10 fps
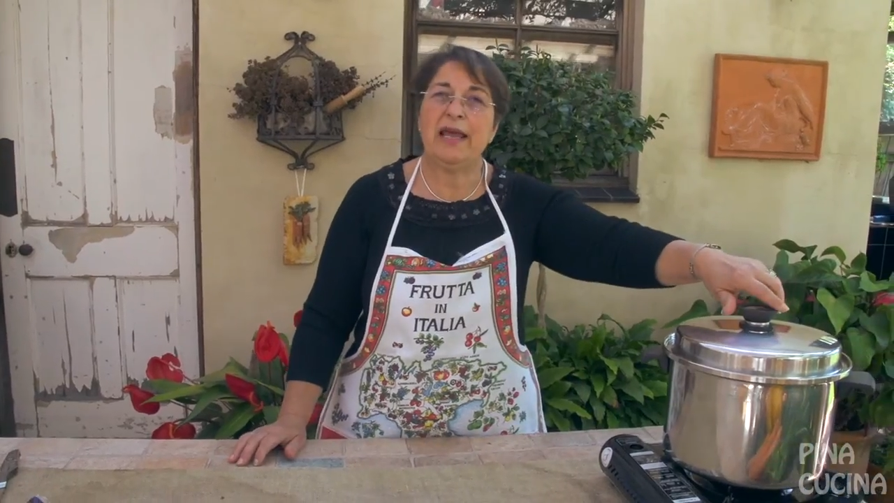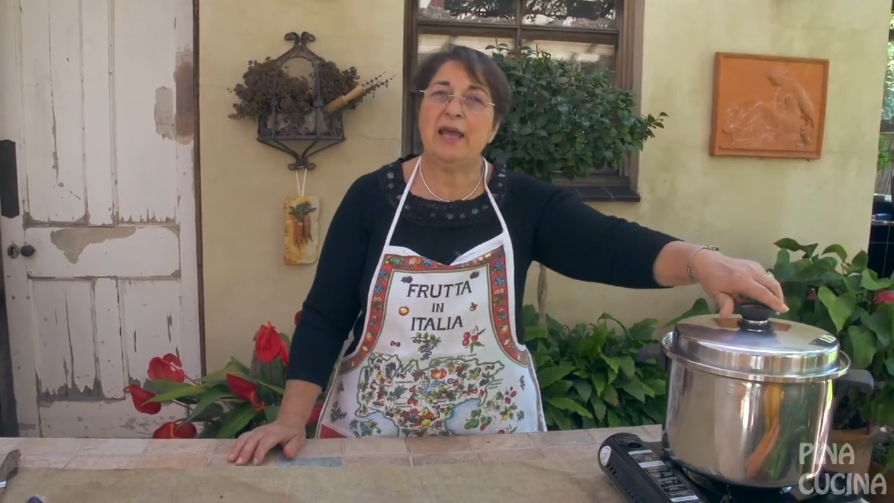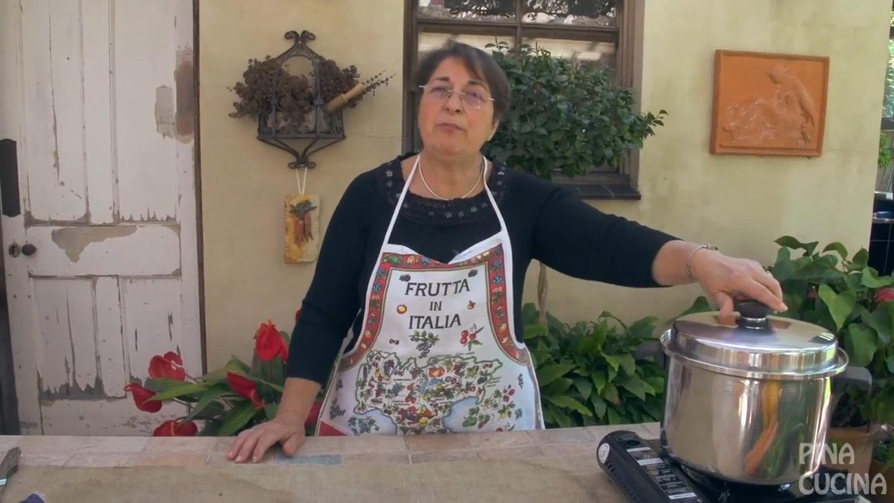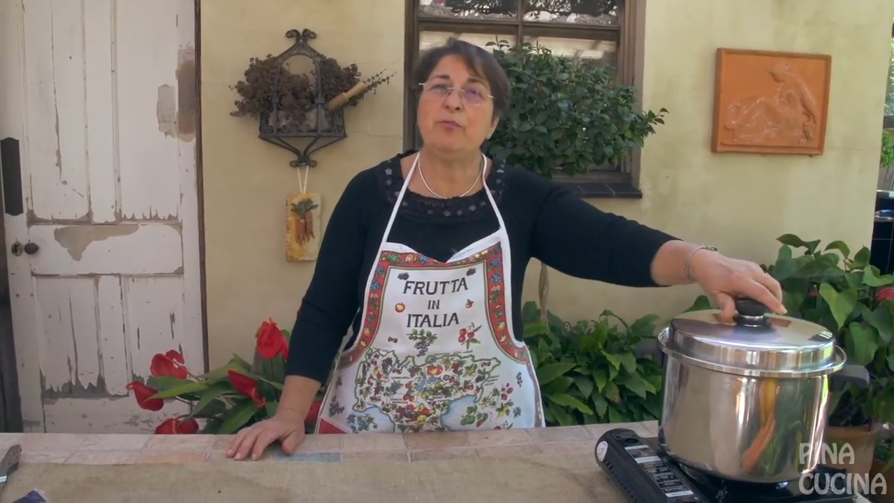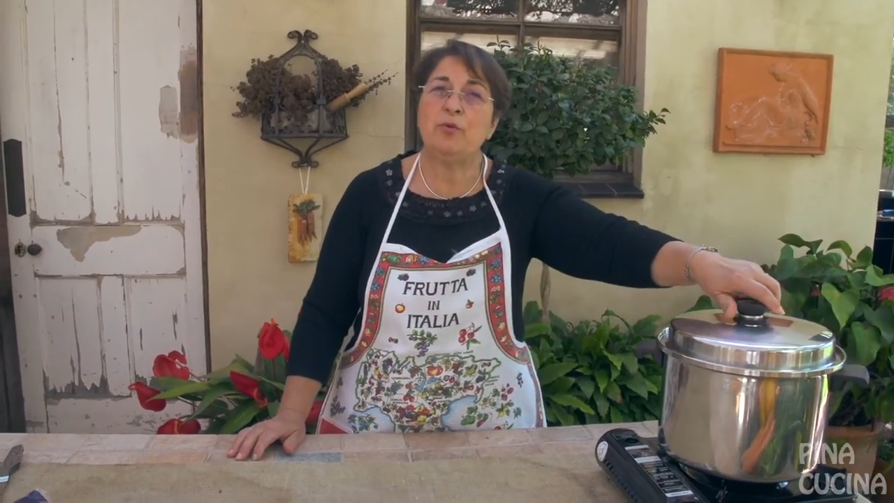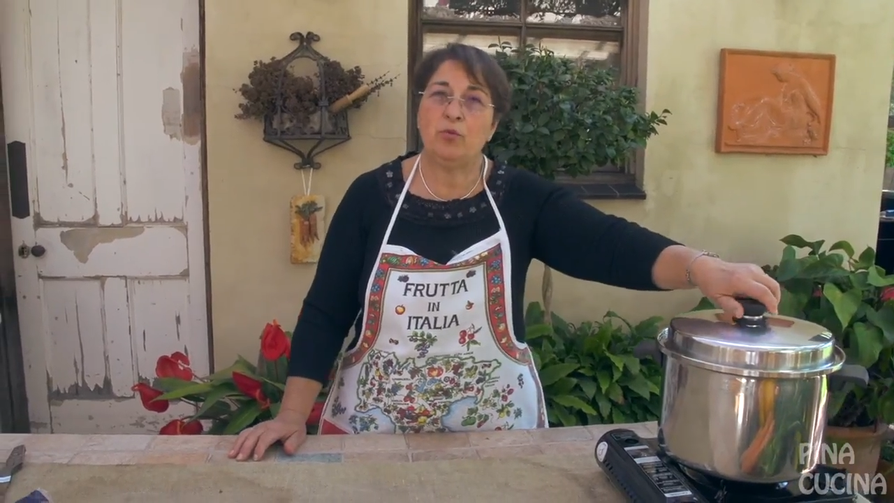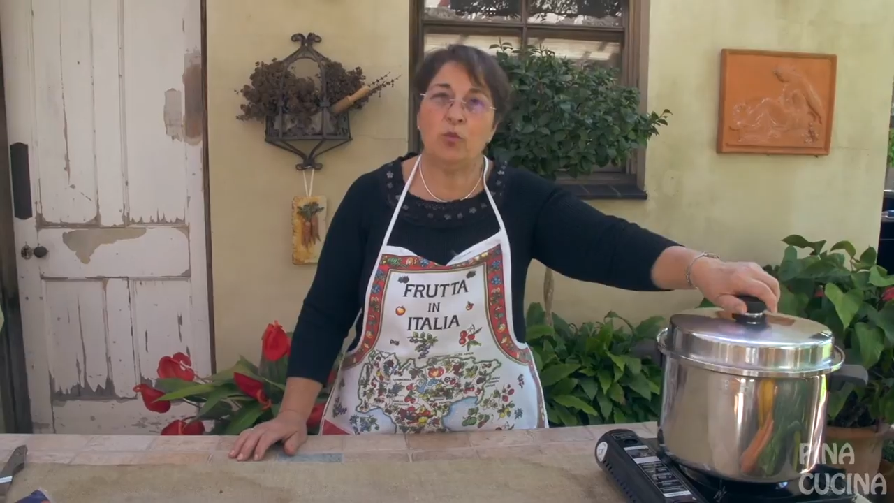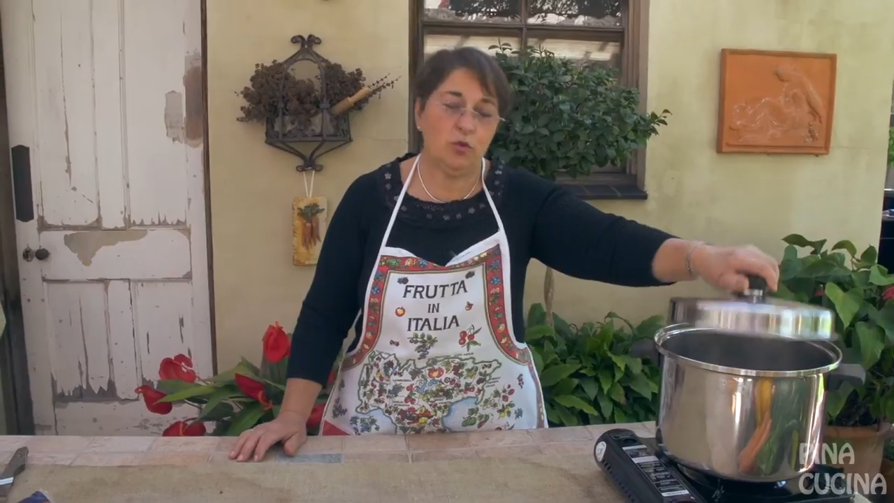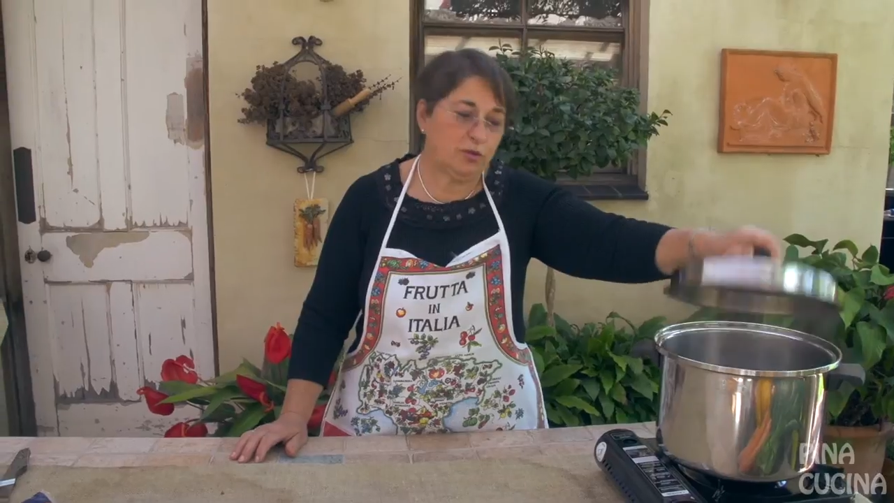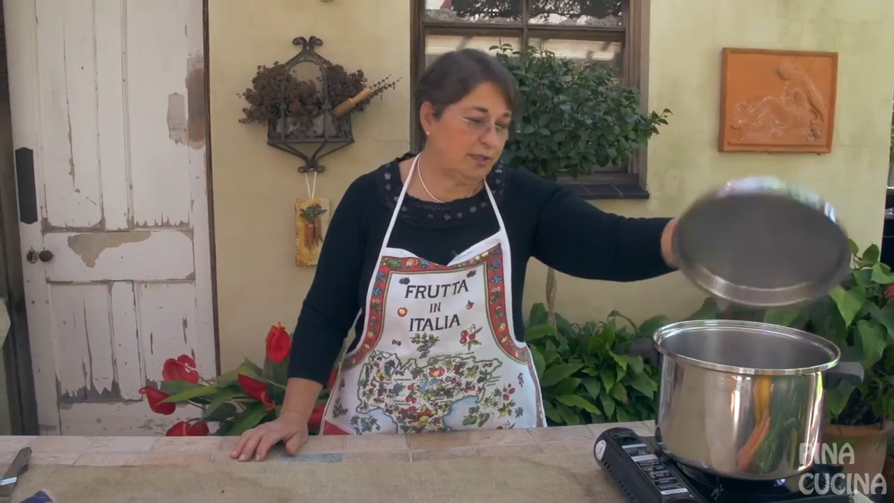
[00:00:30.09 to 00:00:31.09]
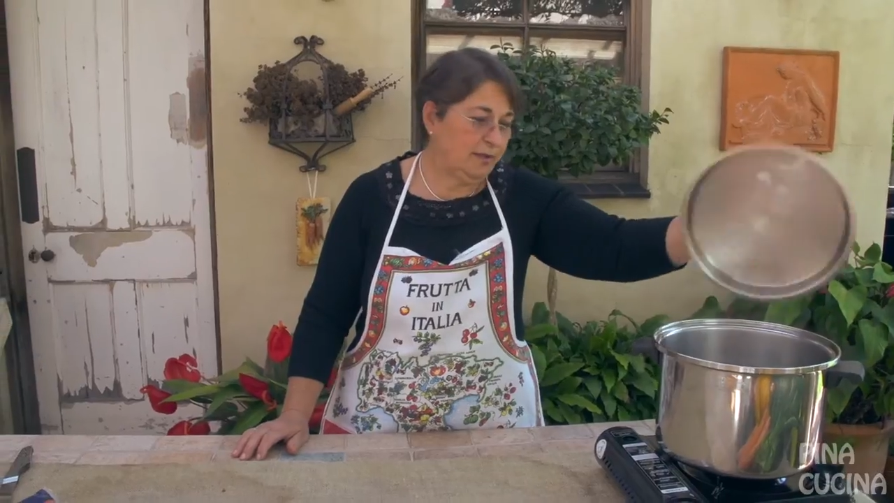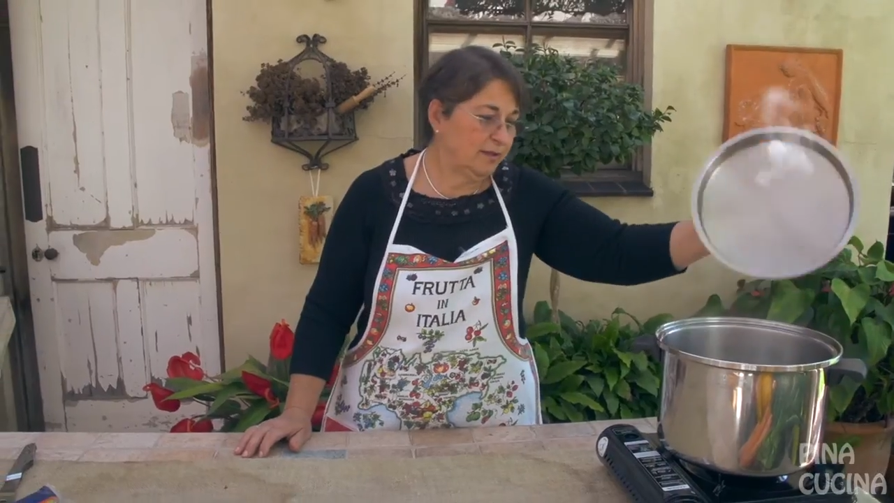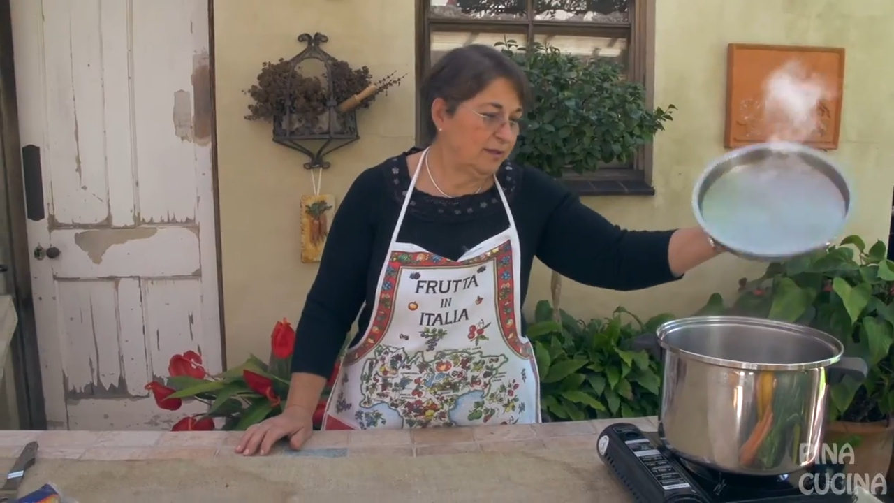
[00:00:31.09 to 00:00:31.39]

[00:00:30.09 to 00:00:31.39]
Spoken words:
ample water,